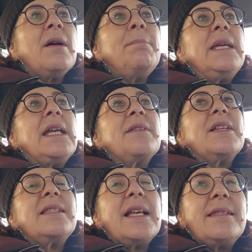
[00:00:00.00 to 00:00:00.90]
meaning
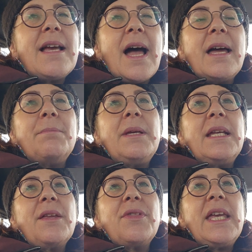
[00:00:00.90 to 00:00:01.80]
the Satan,
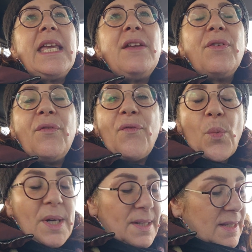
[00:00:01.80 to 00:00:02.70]
meaning the evil
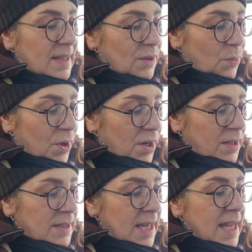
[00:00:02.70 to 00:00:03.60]
forces in the world